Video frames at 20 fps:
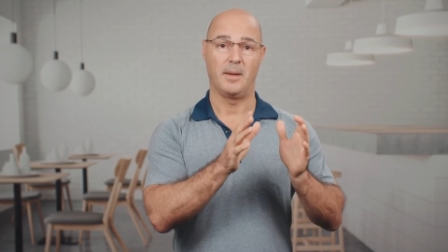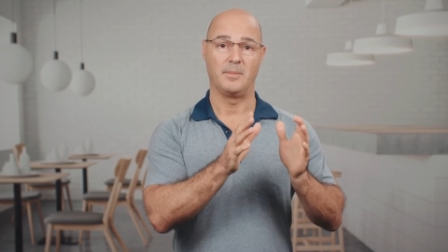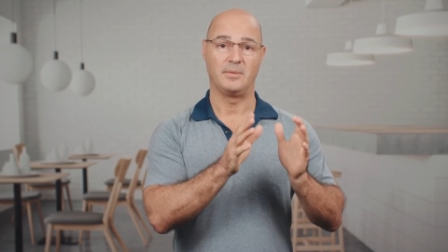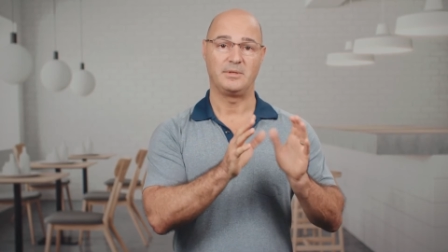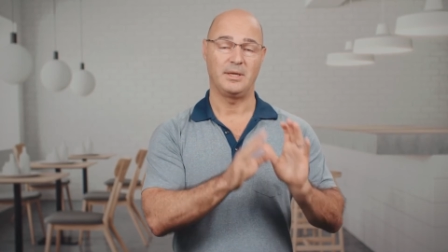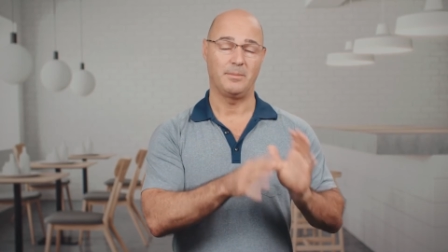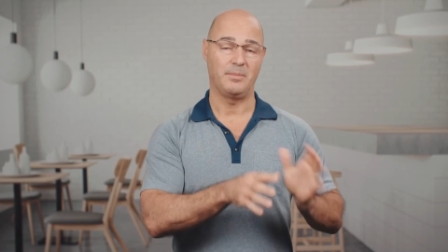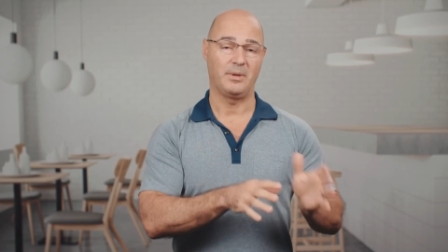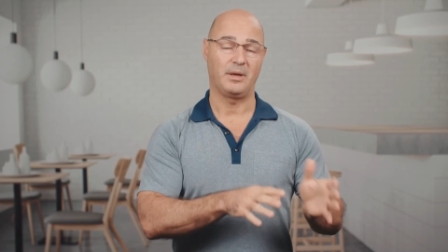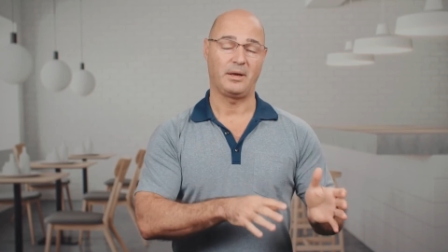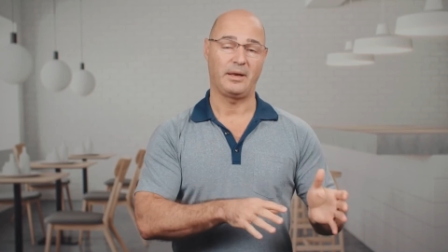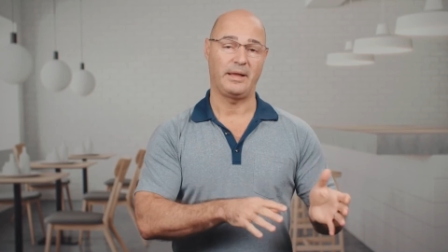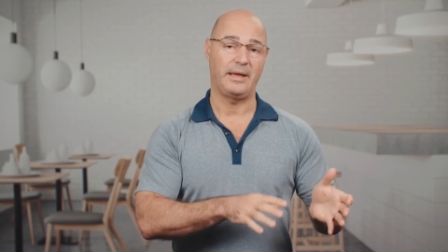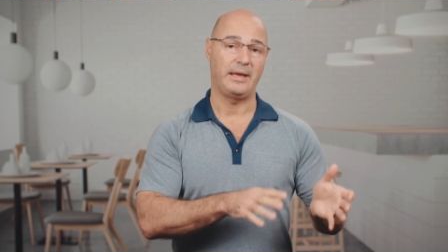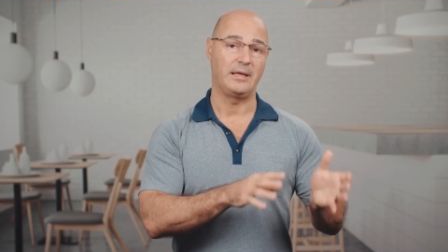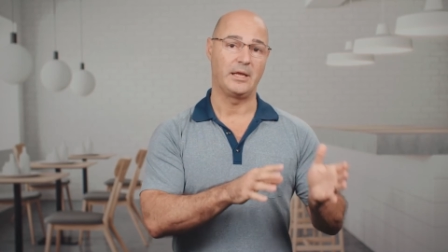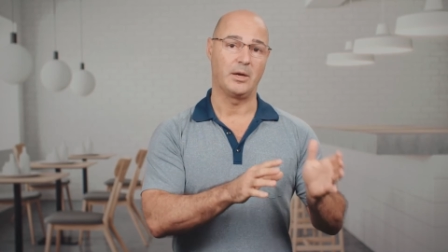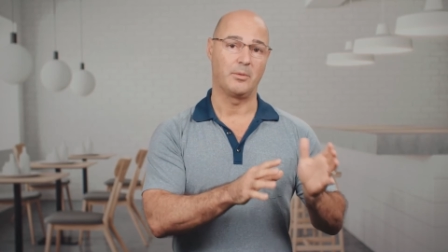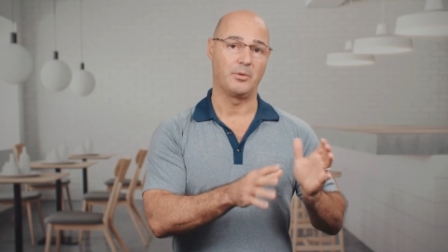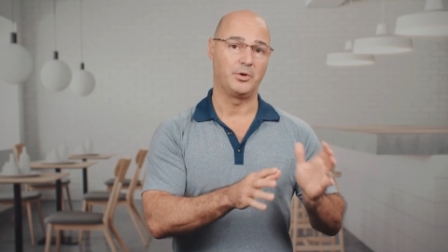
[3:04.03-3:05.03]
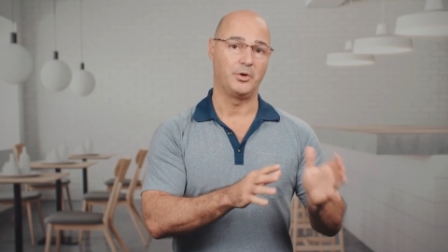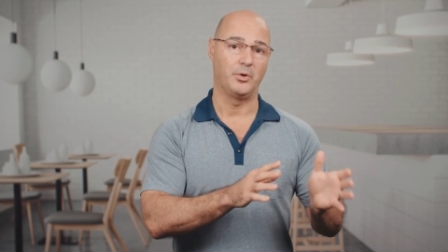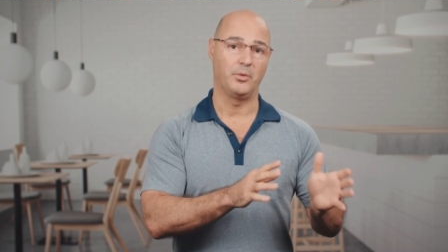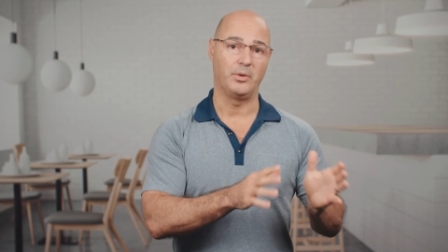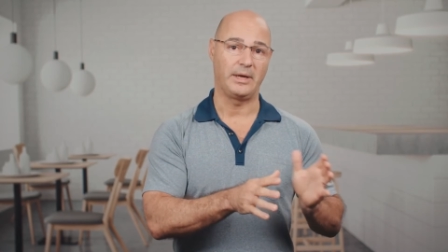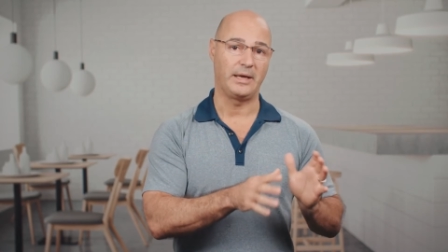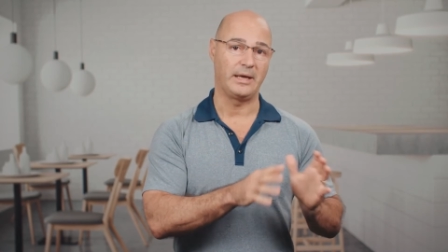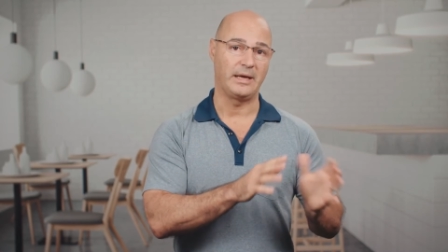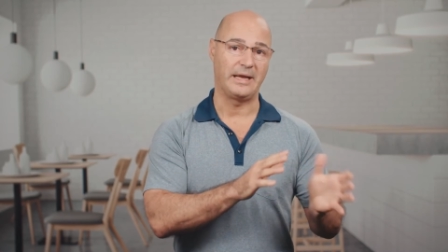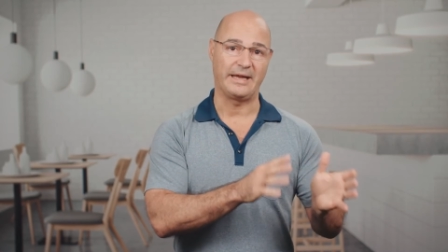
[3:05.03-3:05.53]
Typically, they were
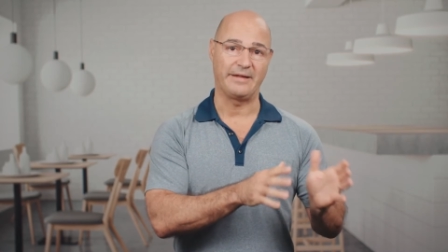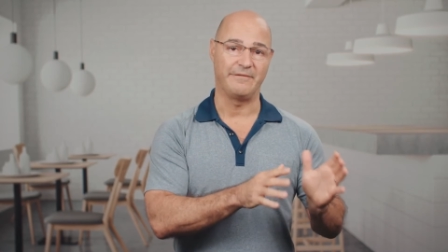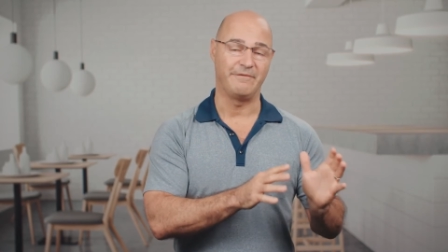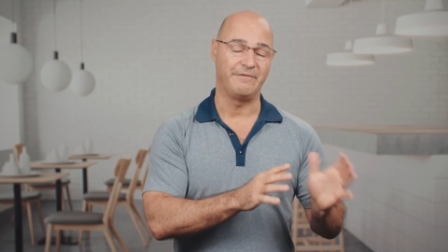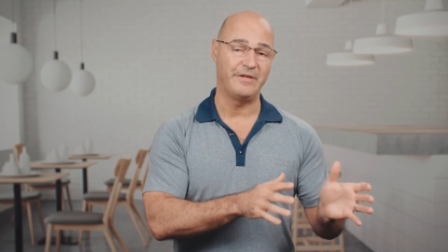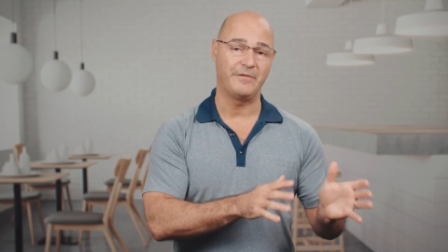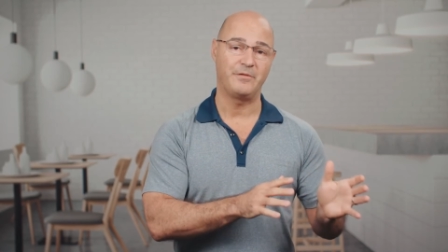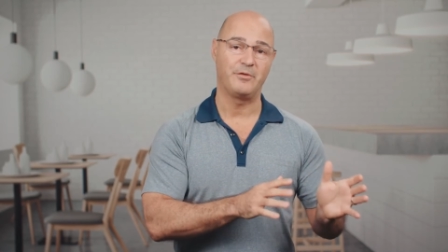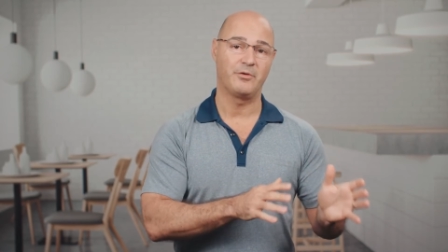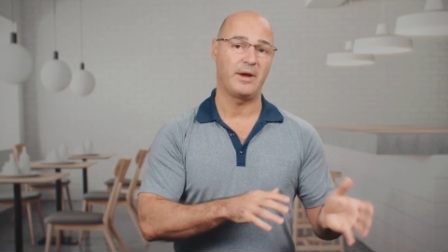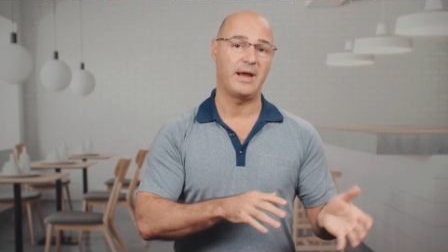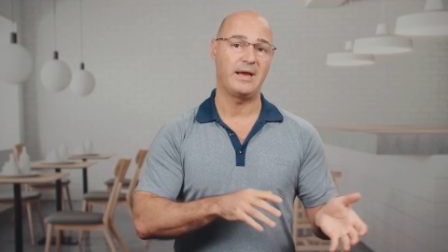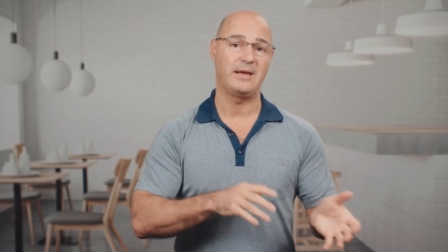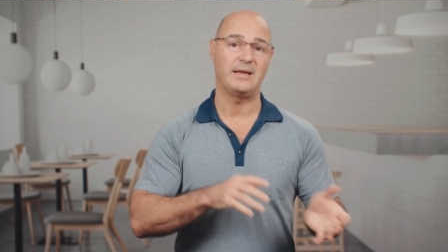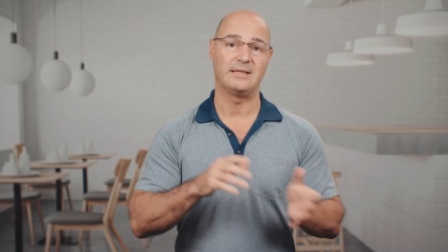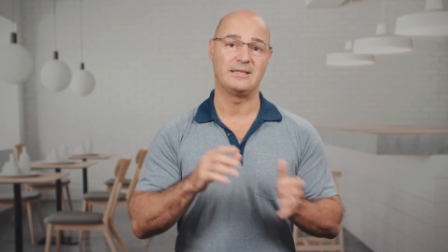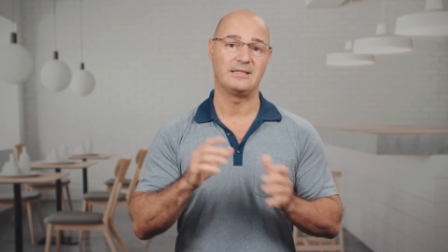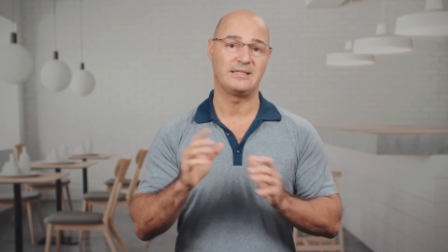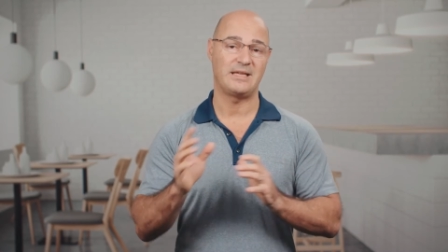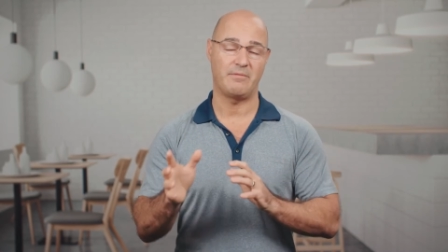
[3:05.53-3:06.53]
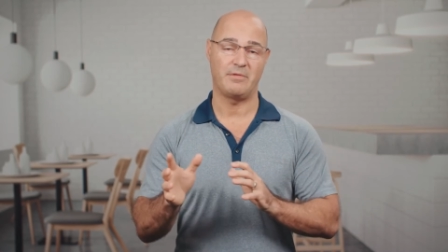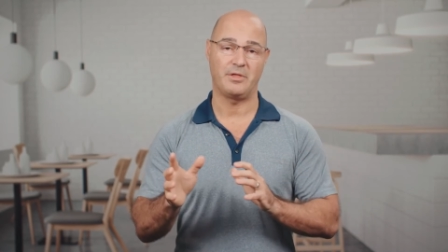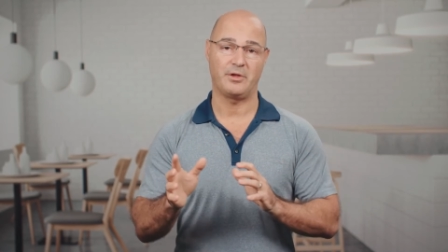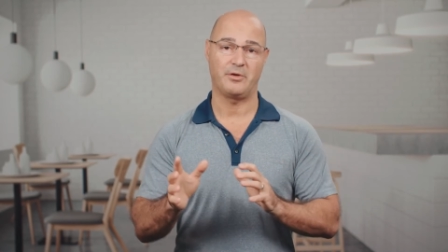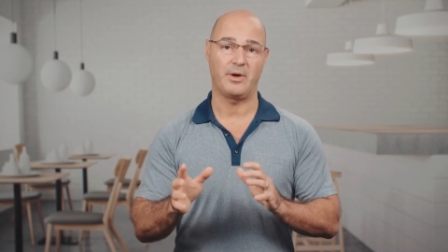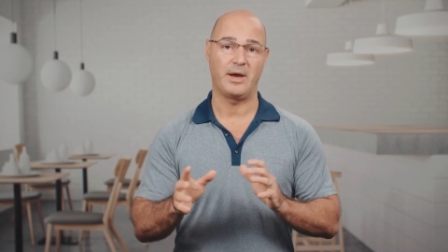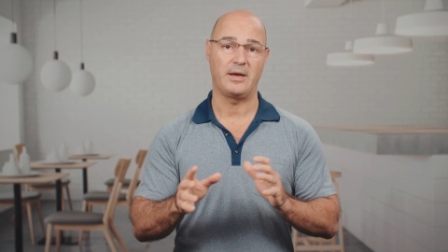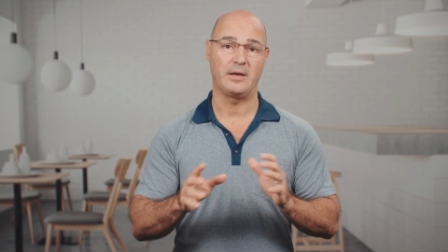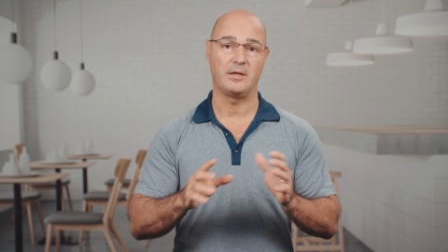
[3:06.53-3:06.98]
doing it like in 5th grade and 7th grade.